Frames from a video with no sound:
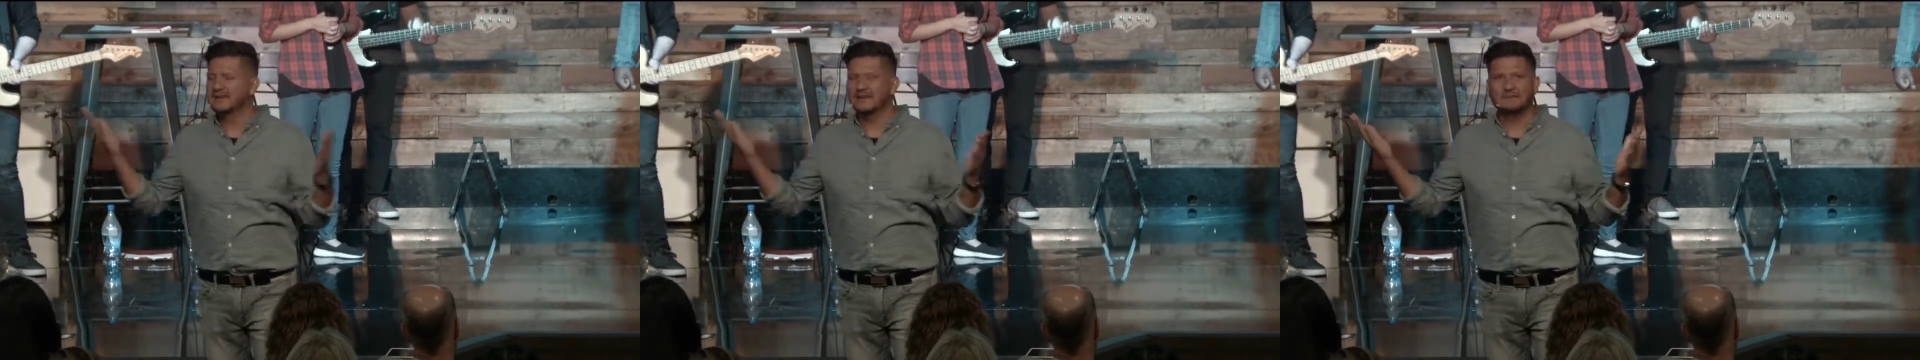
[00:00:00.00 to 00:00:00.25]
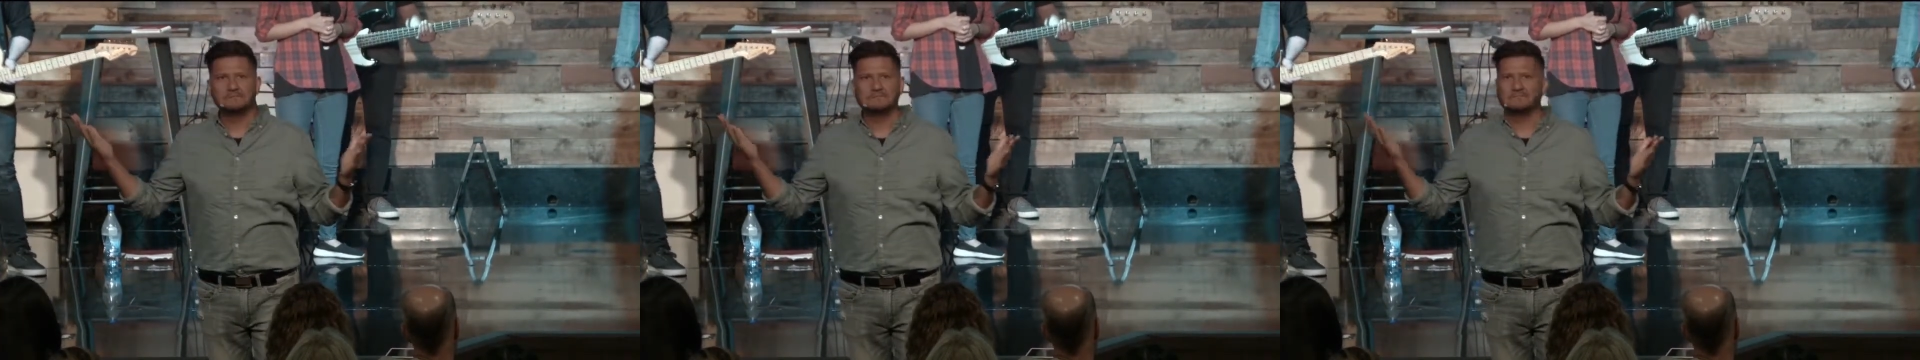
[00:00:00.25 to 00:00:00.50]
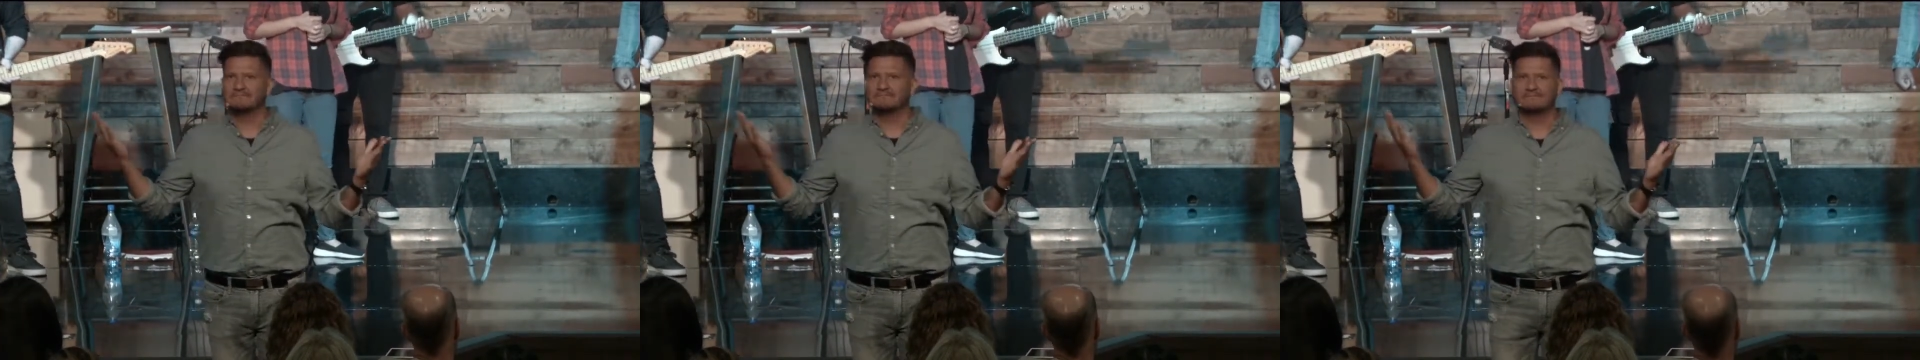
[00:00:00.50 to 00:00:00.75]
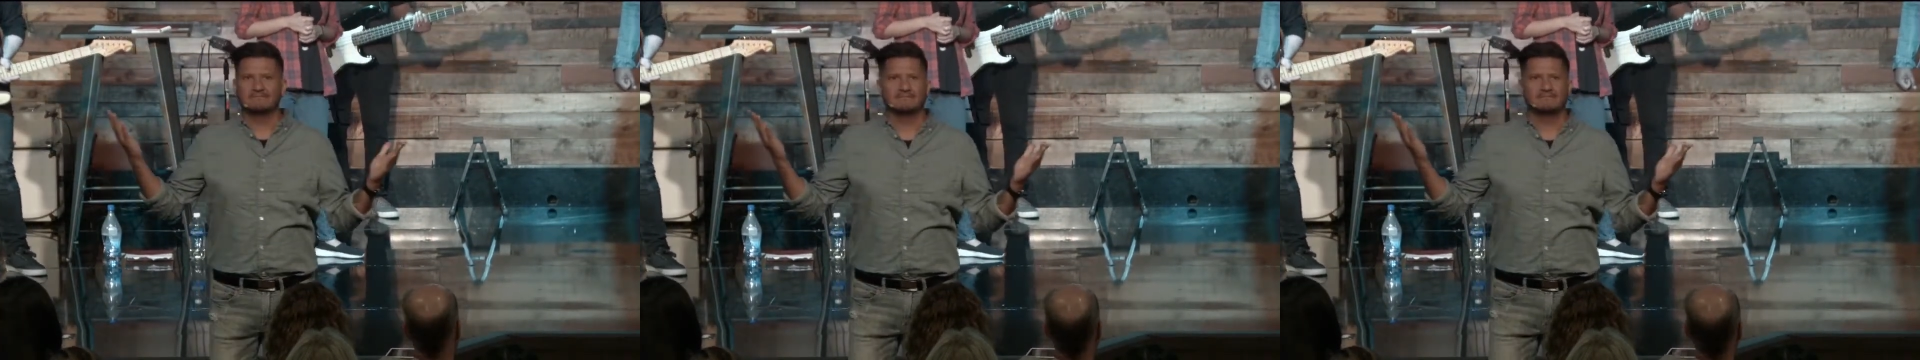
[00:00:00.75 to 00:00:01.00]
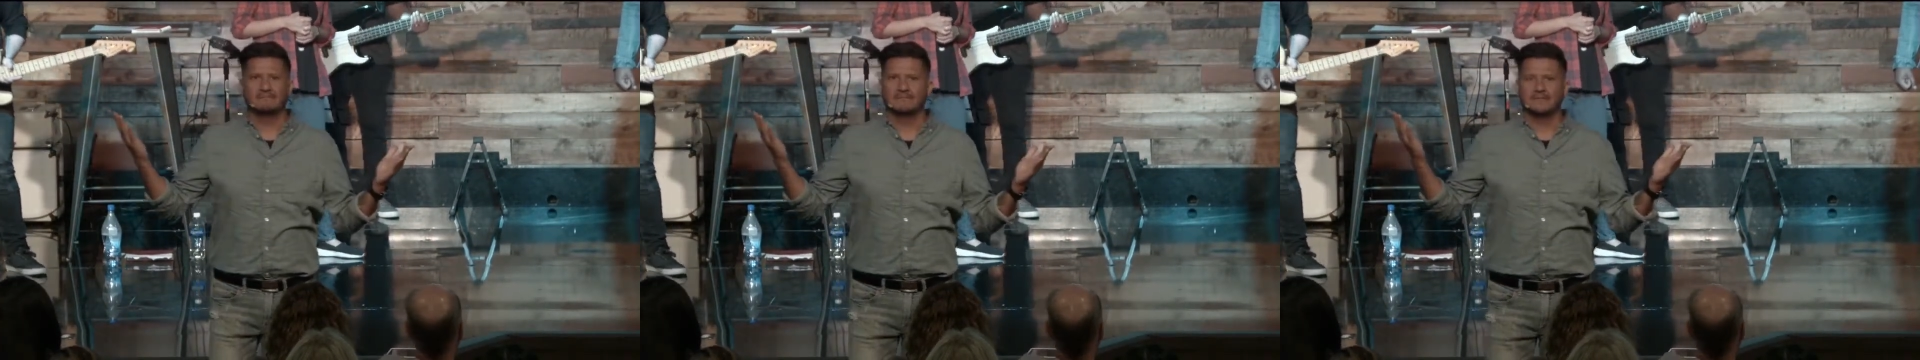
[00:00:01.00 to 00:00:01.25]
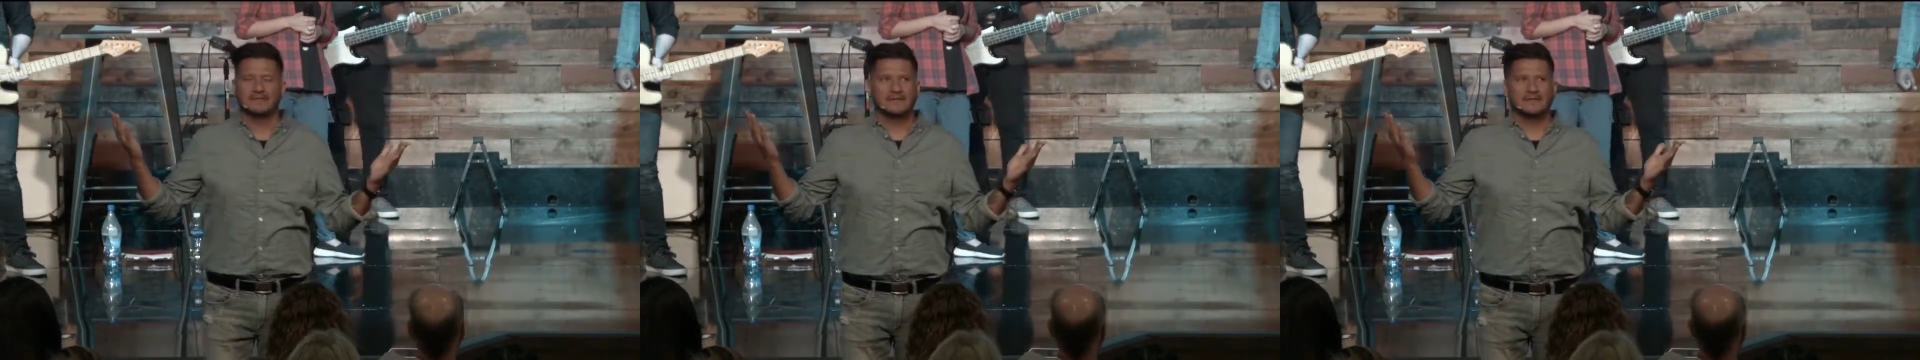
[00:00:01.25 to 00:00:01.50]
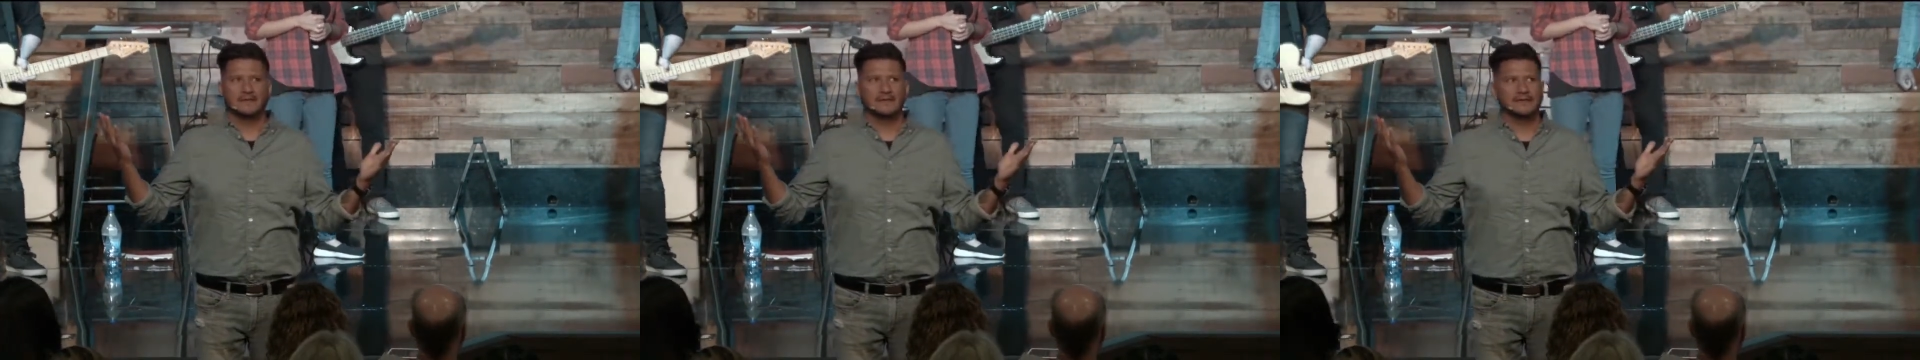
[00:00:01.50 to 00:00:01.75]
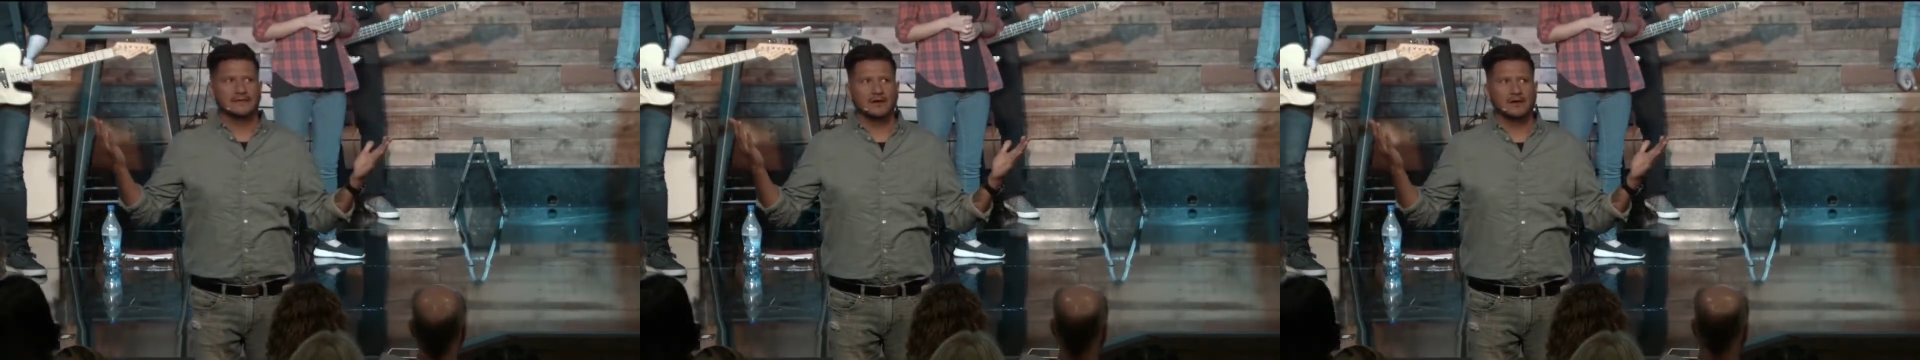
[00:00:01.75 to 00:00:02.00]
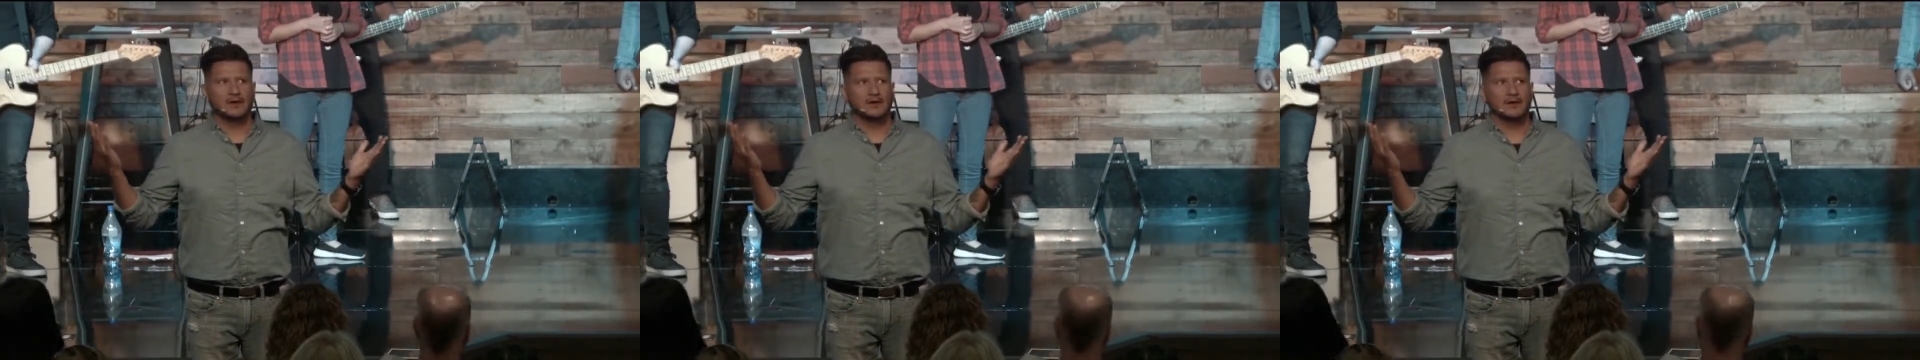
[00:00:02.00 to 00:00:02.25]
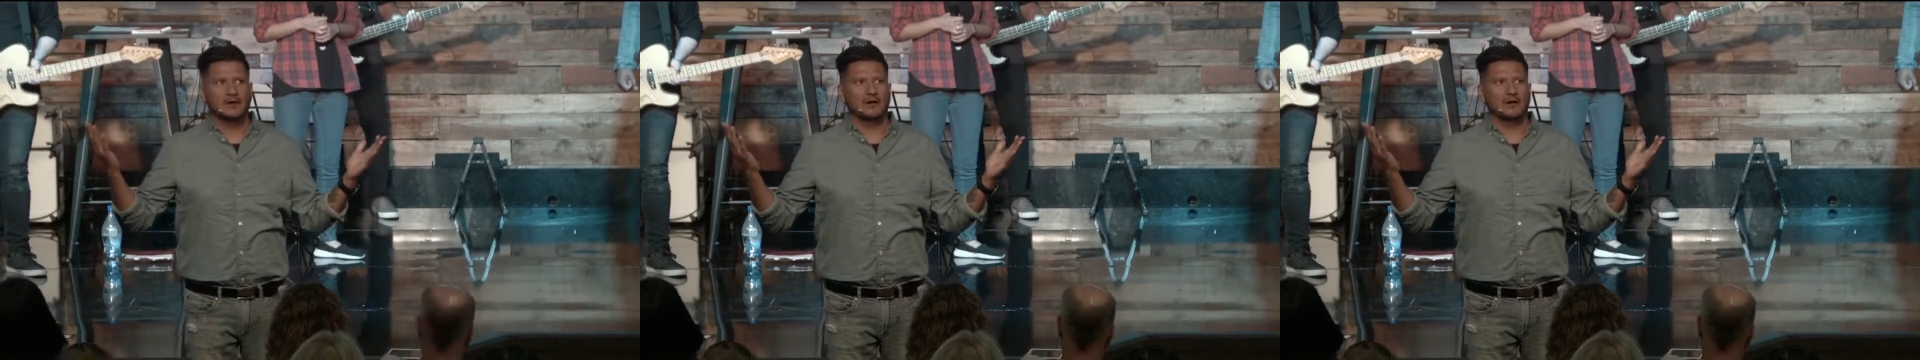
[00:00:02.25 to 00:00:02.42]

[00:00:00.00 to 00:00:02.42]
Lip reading: (no one is talking)